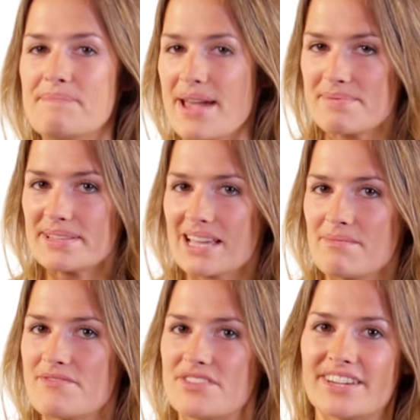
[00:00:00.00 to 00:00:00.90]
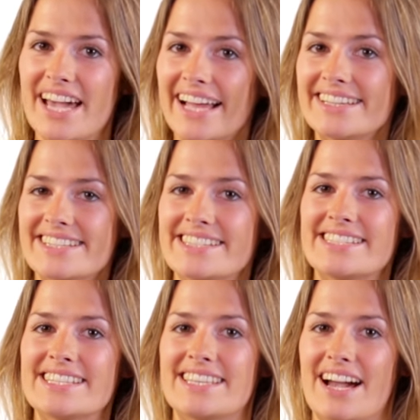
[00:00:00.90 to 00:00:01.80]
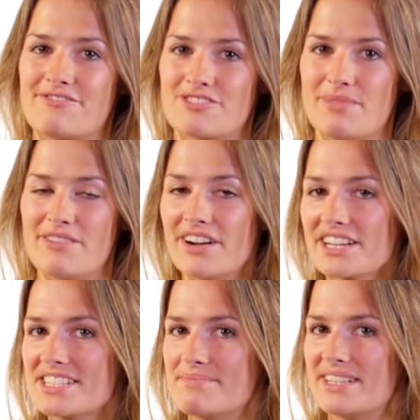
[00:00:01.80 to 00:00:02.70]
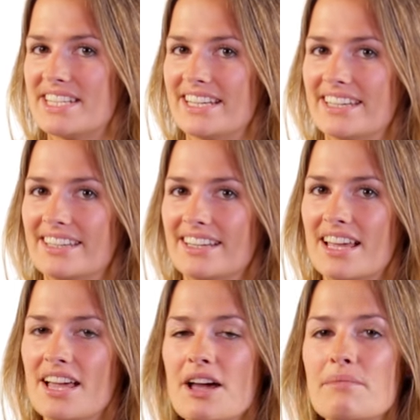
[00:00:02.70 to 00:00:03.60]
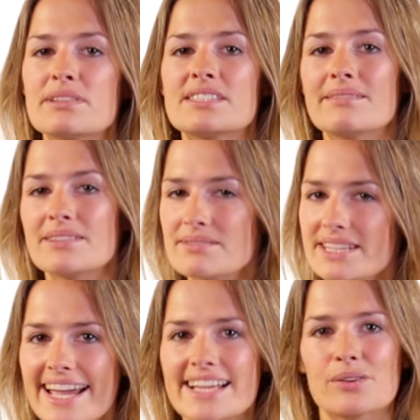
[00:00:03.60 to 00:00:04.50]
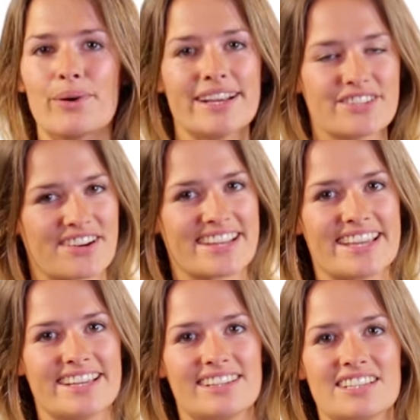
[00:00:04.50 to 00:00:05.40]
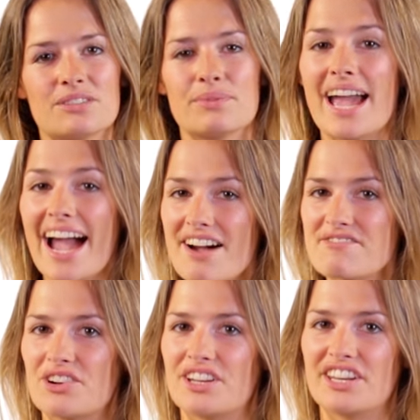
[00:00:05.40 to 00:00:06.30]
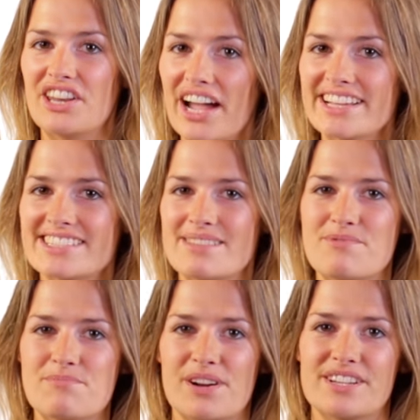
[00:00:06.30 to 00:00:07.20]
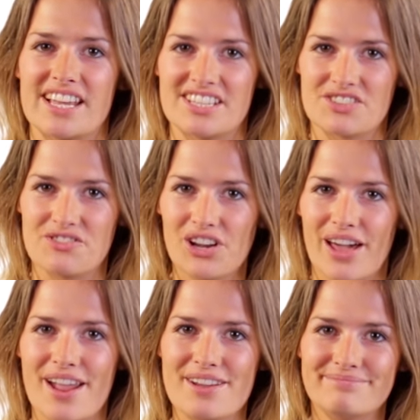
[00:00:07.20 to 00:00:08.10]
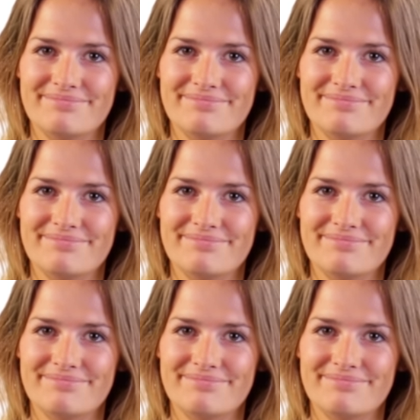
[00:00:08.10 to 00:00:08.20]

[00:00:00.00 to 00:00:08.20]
Maybe some of you can just see that from our function machine, but sometimes it gets quite tricky. So we have got a nice simple process to follow.